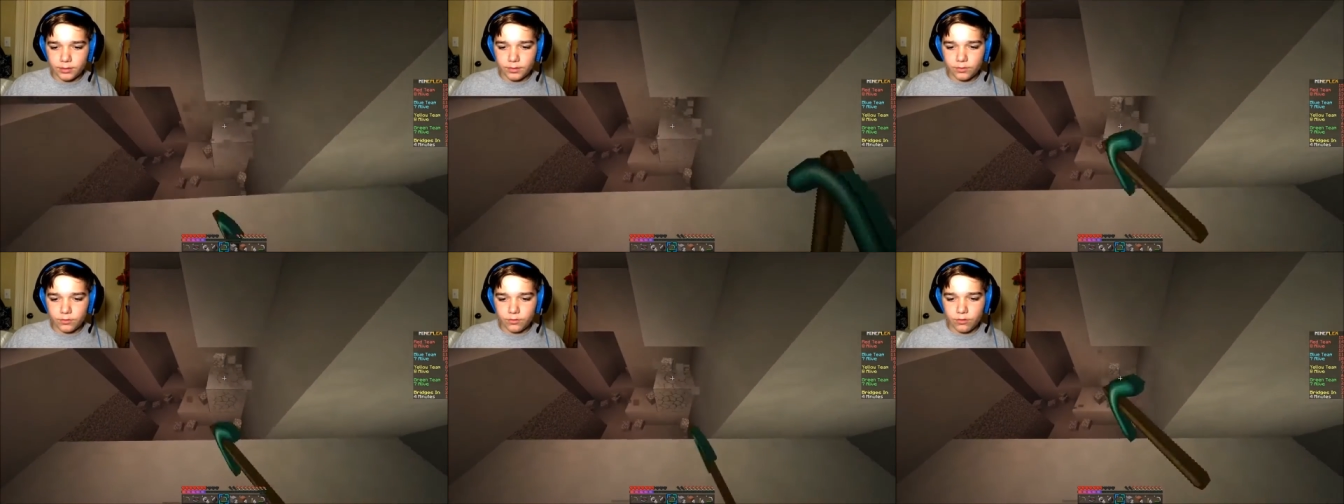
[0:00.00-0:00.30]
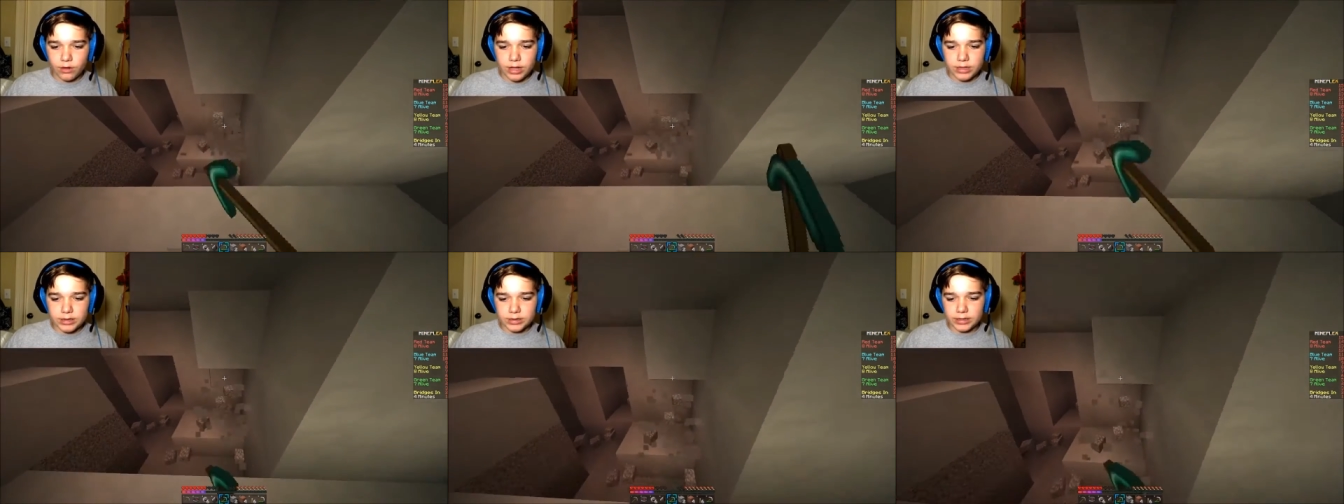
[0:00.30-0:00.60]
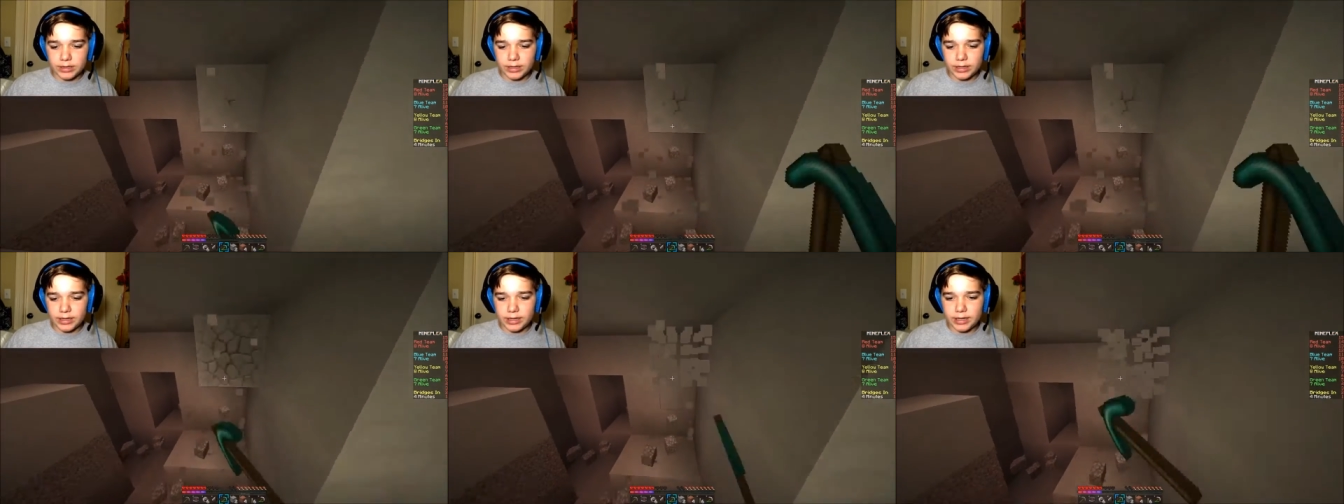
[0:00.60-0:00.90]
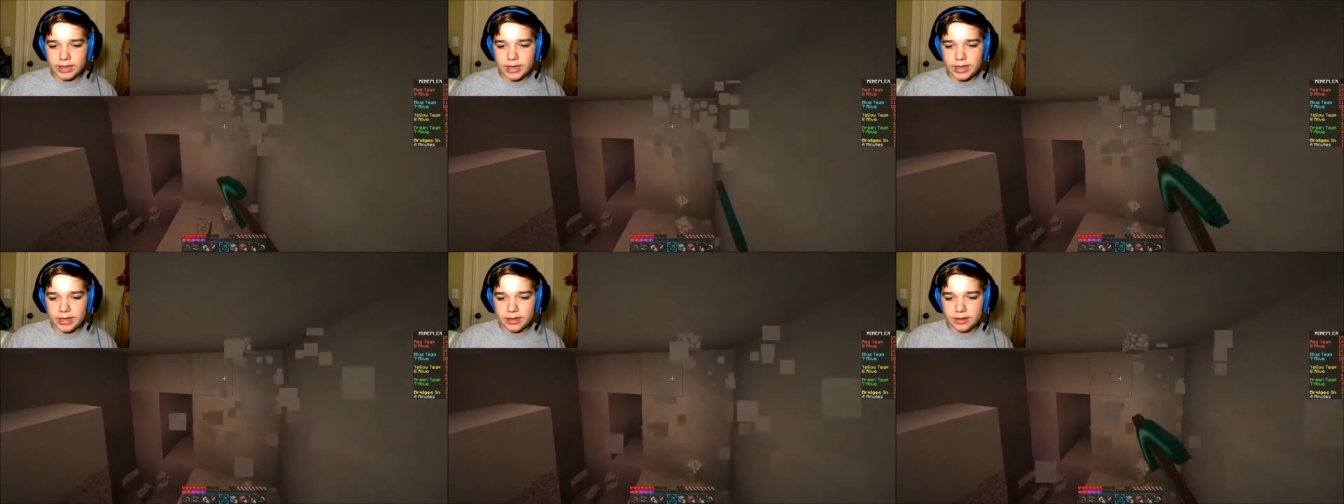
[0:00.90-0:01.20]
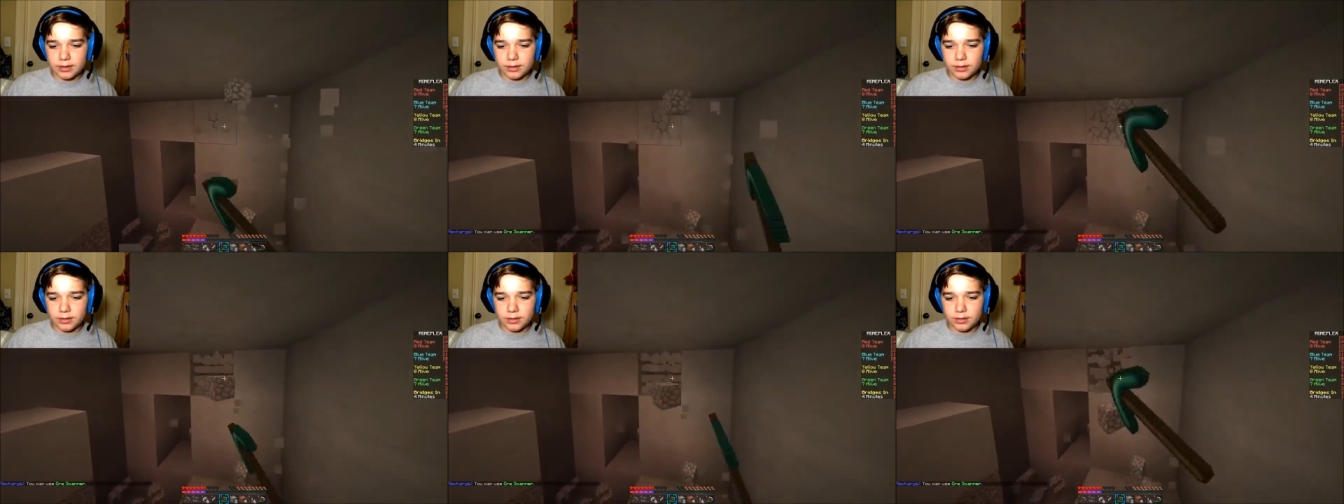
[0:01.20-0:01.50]
What the heck?
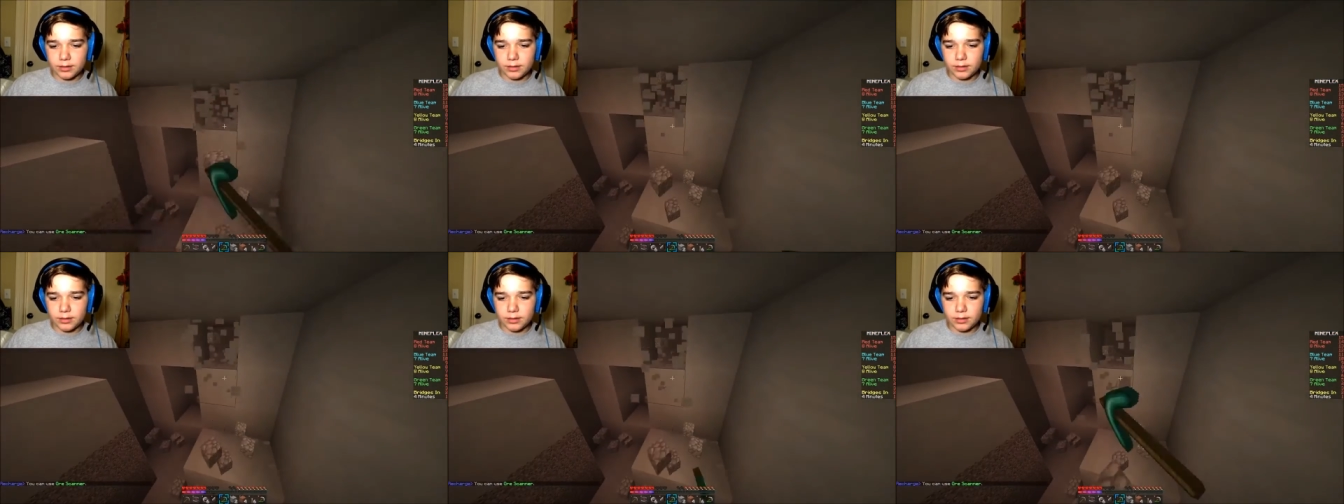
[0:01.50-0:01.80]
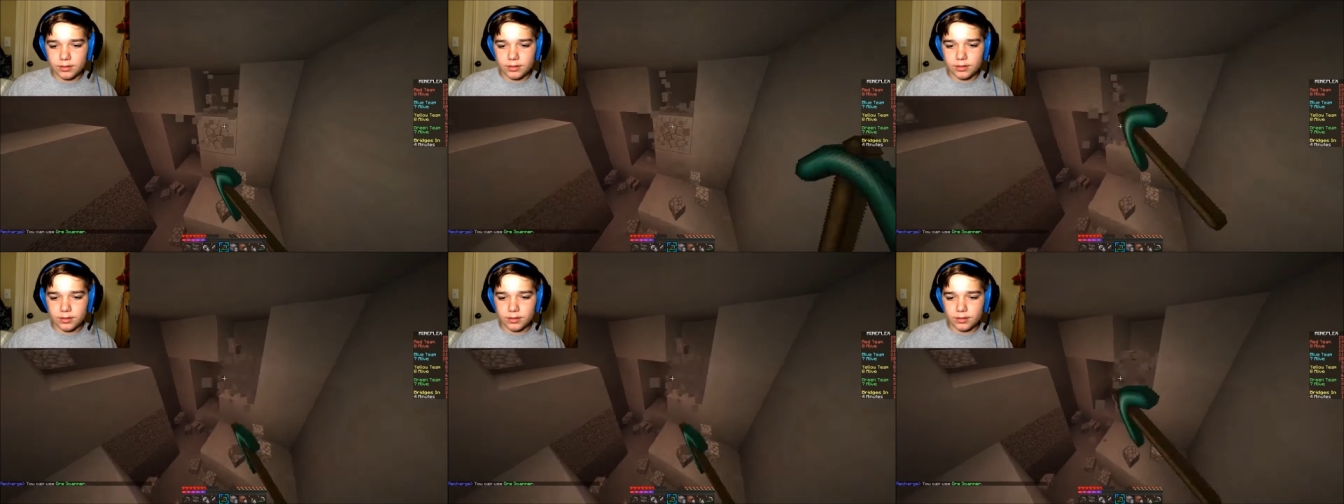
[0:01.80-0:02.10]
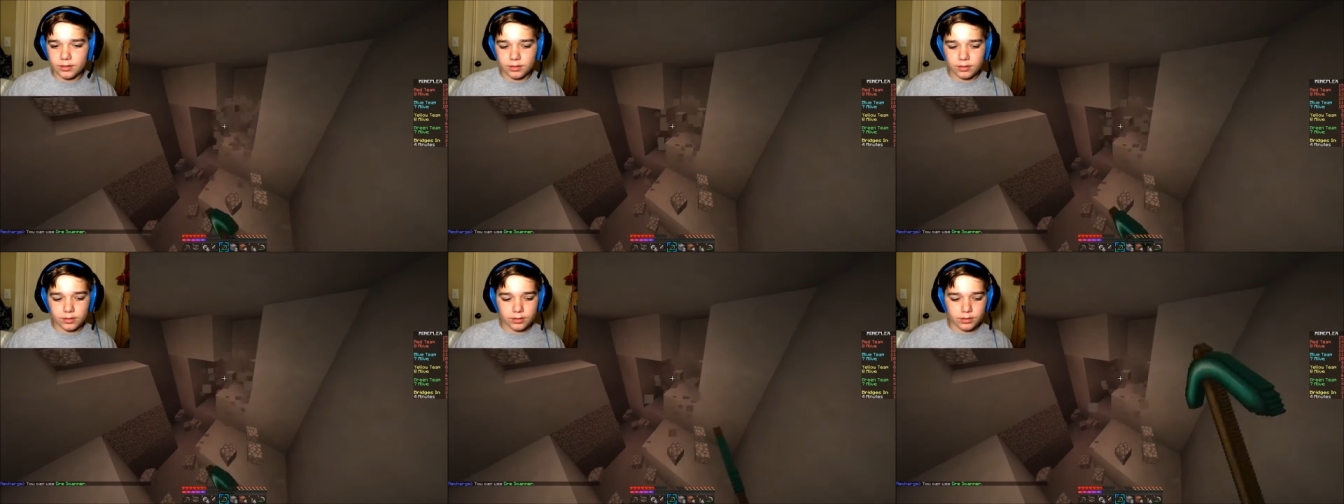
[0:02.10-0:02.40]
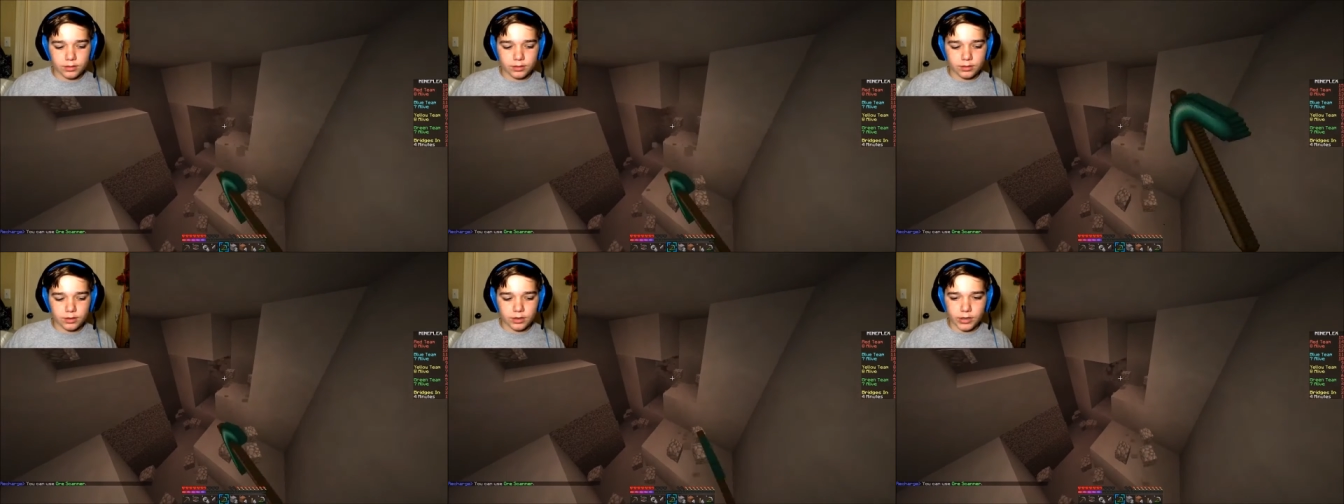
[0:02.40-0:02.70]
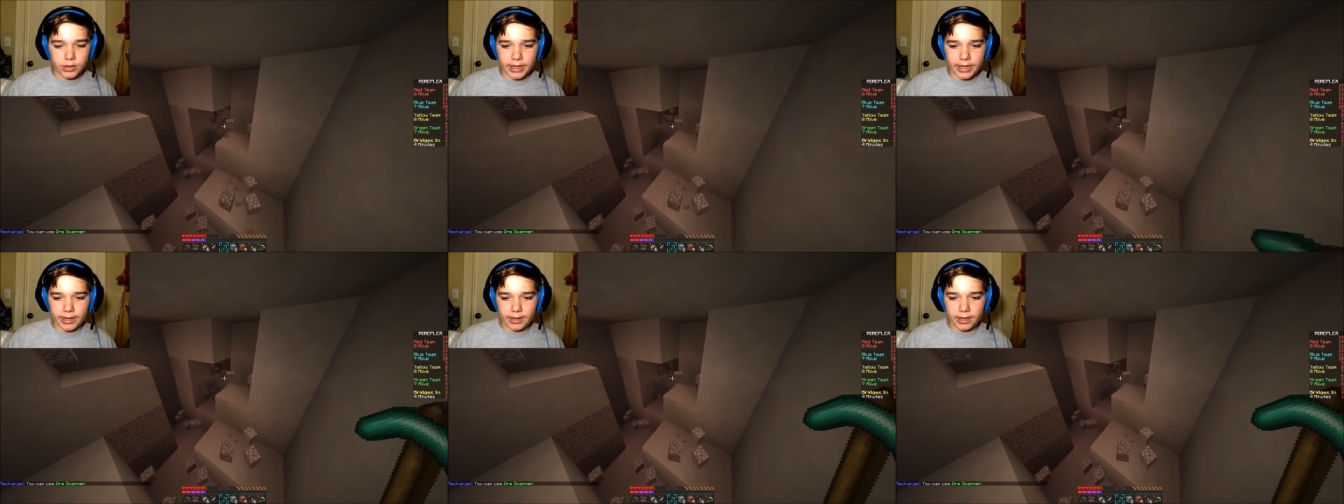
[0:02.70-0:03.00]

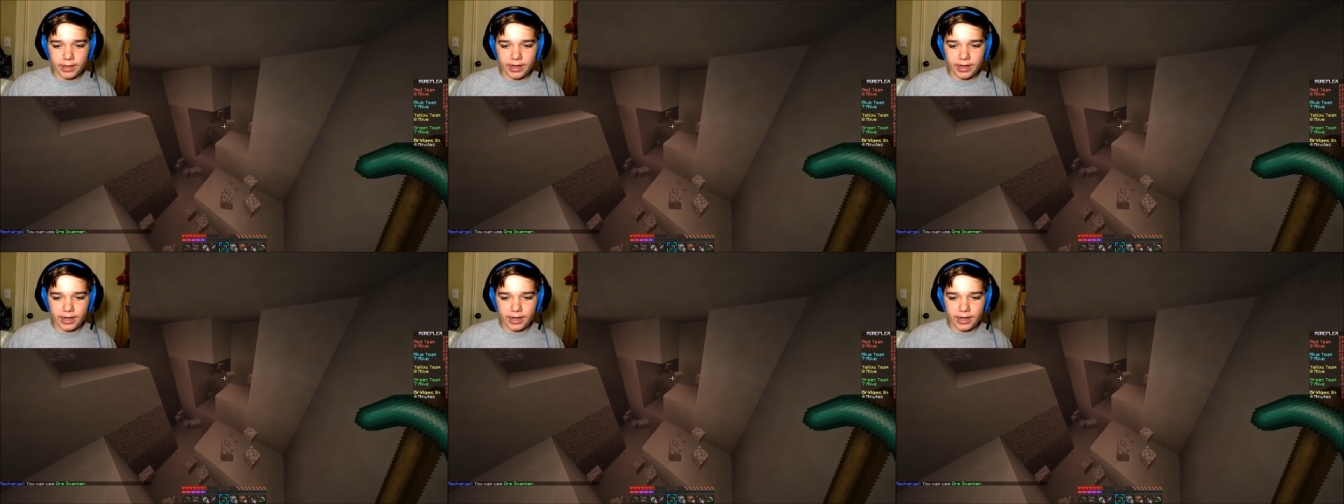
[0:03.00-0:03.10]
Okay,